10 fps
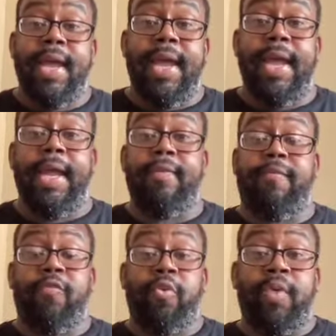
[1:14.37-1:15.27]
and
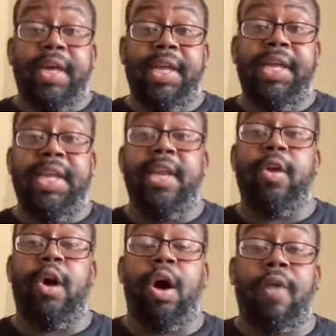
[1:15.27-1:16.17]
for what he did
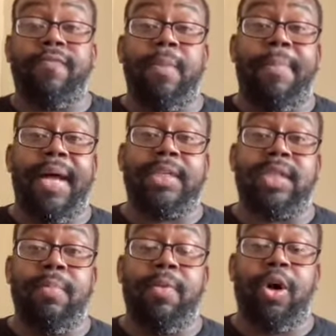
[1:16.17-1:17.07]
off the
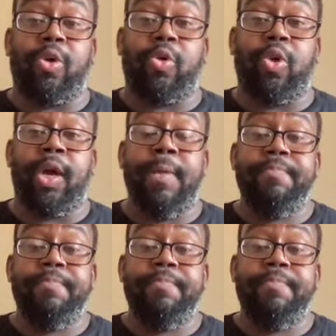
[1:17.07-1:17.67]
basketball court.